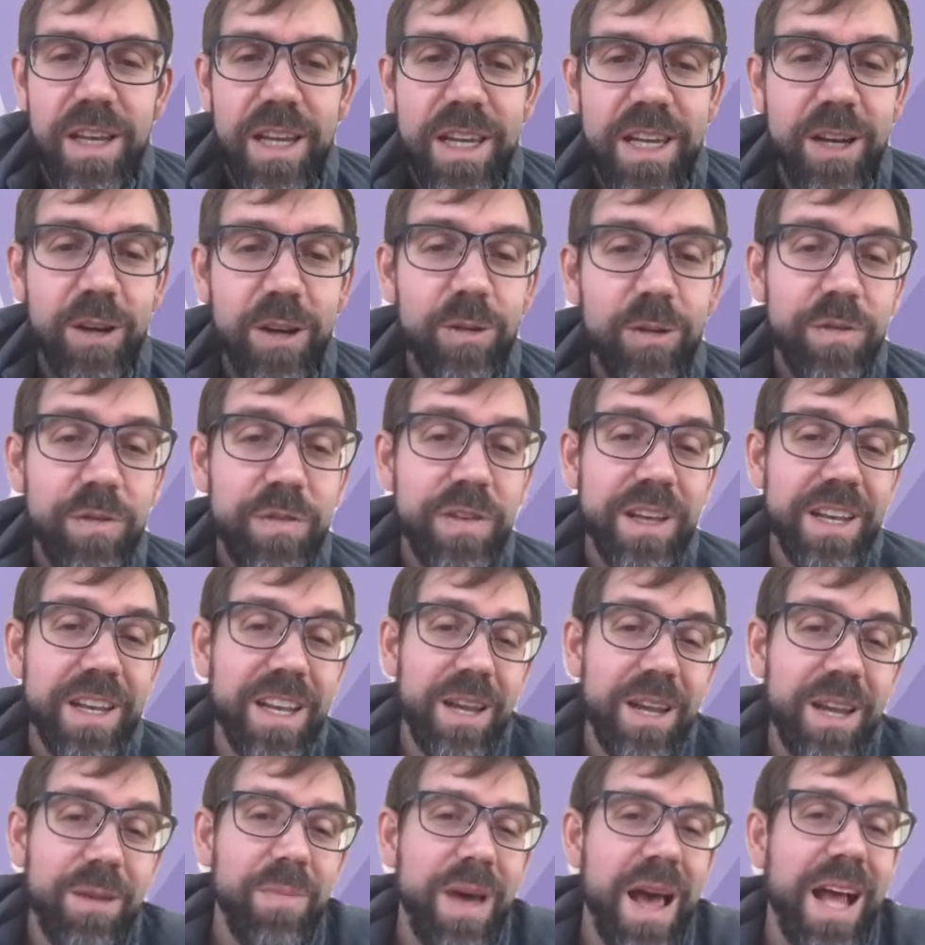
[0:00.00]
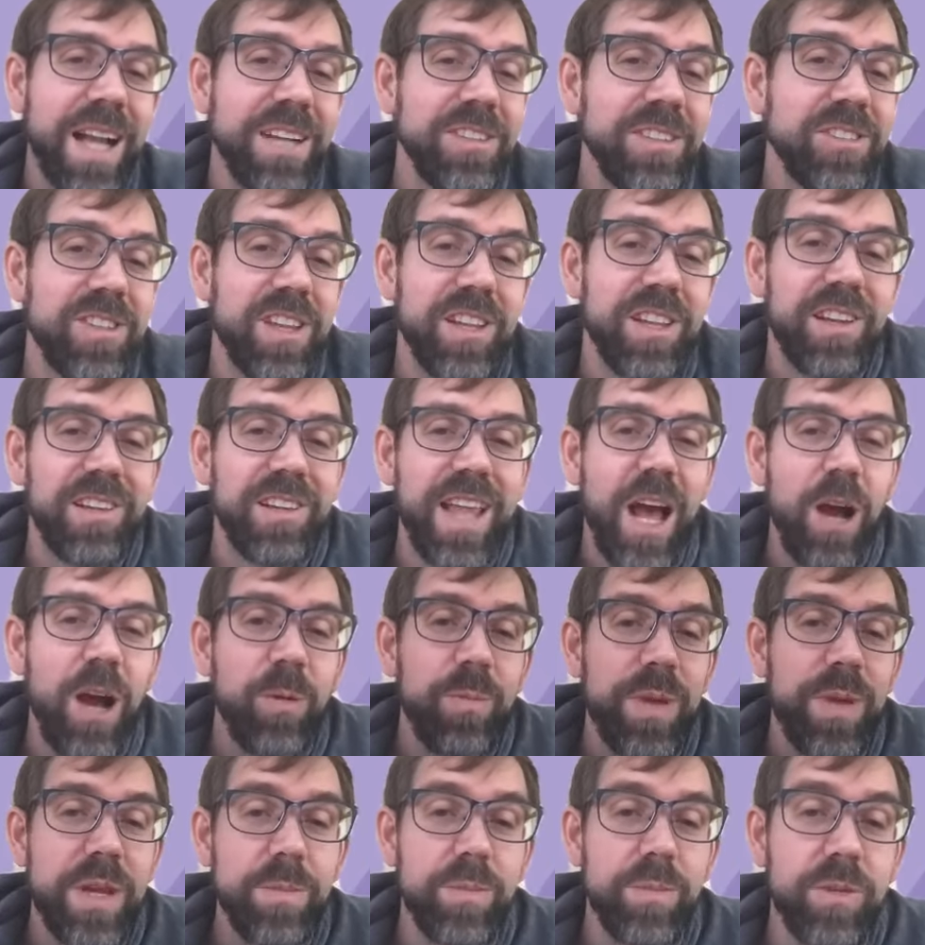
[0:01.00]
you know, fit and match that allow
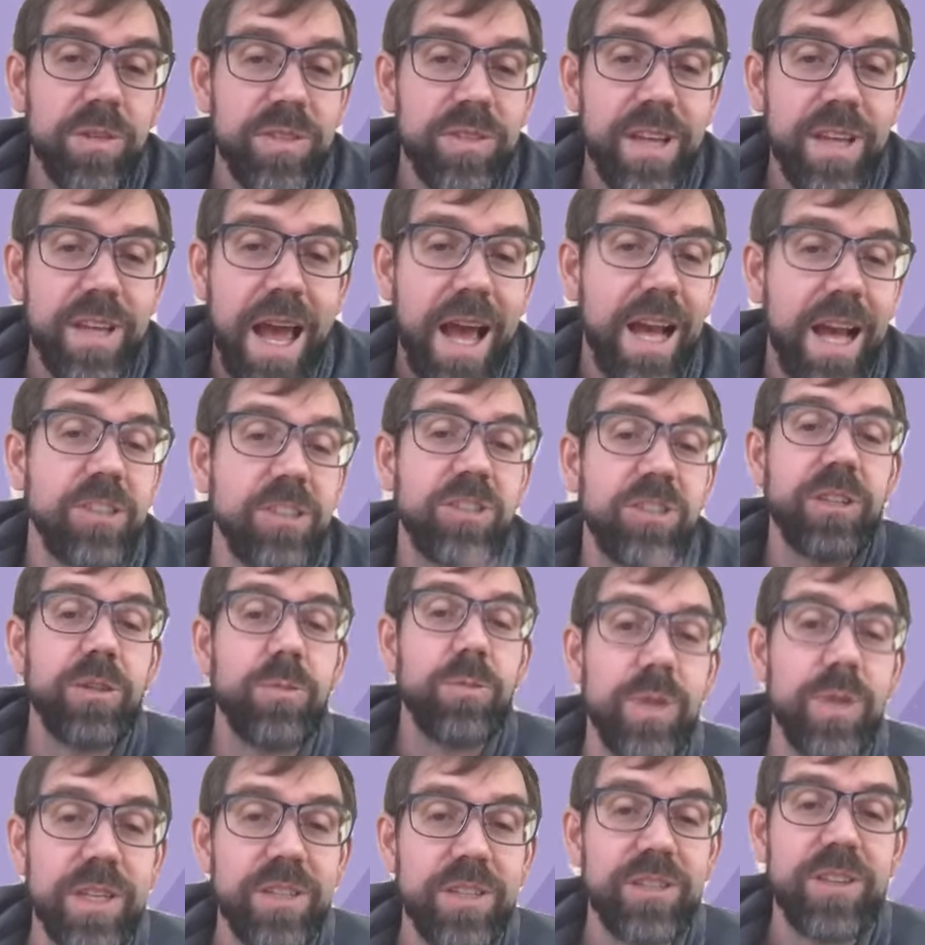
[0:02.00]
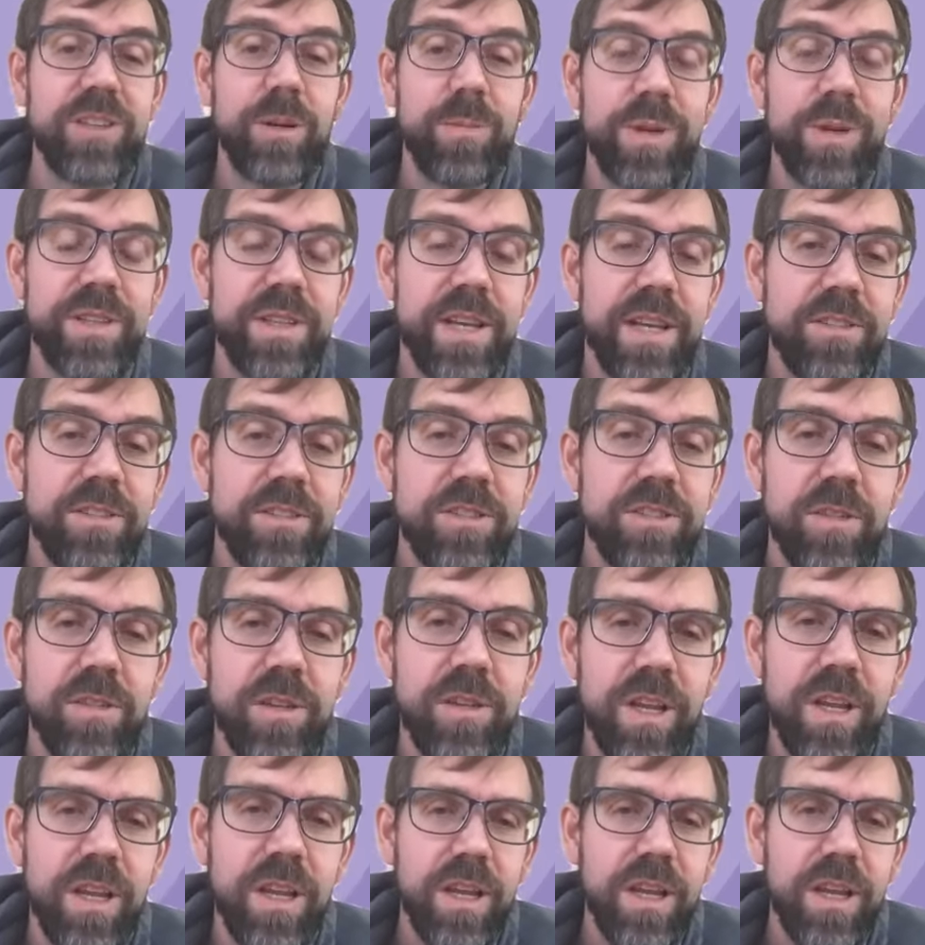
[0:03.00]
people to actually reach their potential.